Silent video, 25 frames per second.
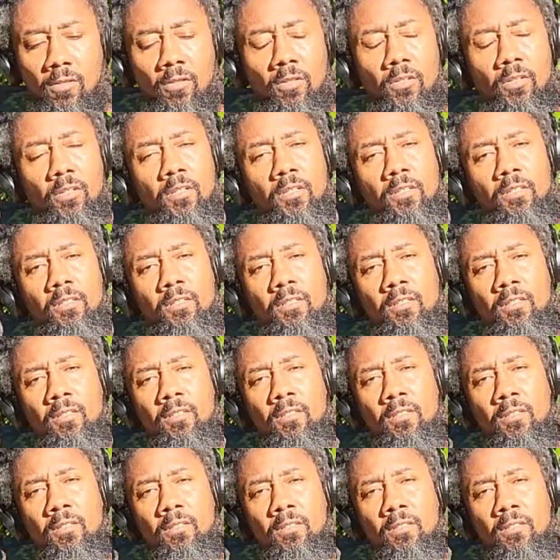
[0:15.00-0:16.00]
on
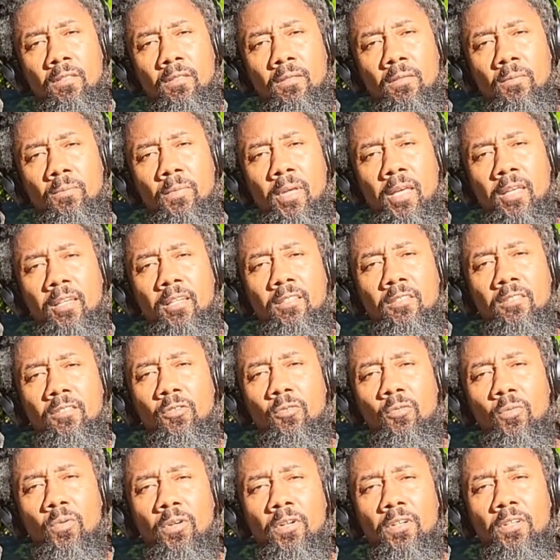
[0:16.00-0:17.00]
making
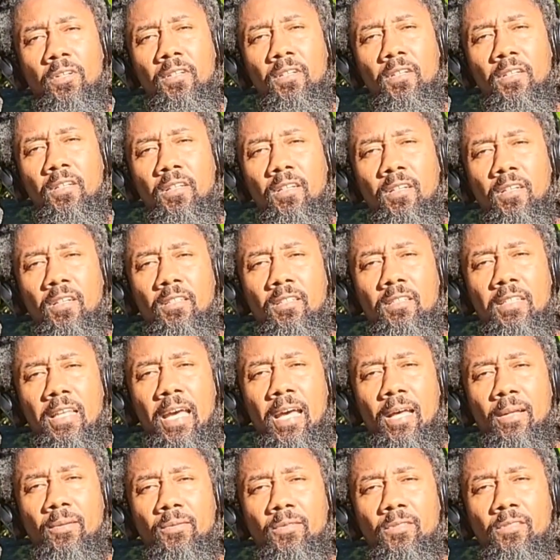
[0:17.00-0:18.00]
the world
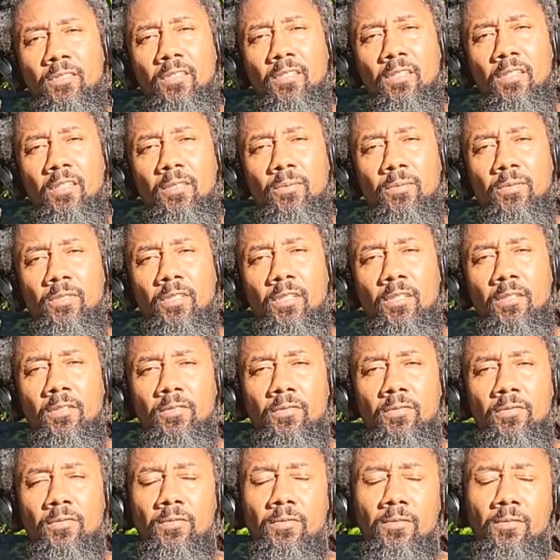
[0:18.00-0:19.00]
adapt to
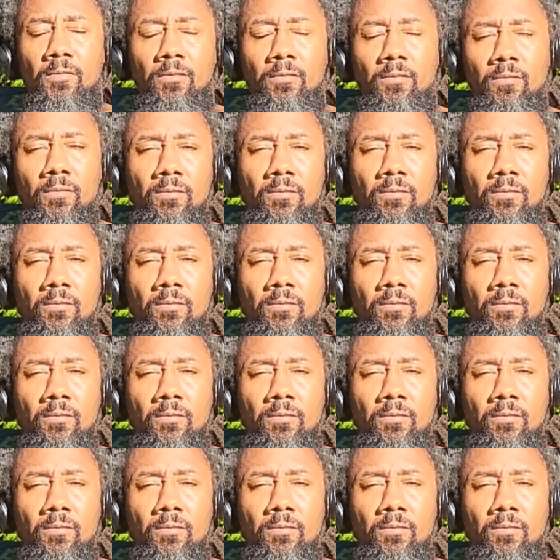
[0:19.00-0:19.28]
himself."